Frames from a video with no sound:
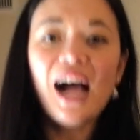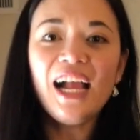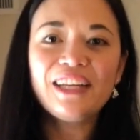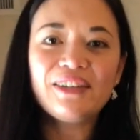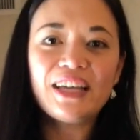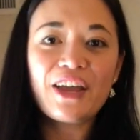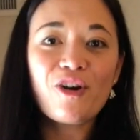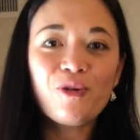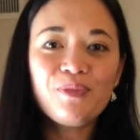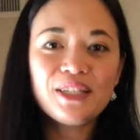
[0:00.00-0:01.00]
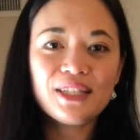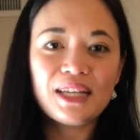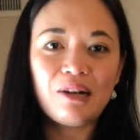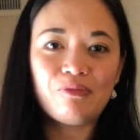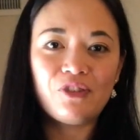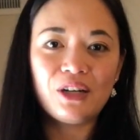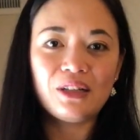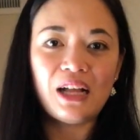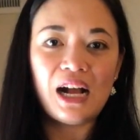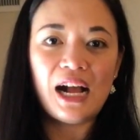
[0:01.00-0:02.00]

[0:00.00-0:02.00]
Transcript: Anyway, I hope this is helpful,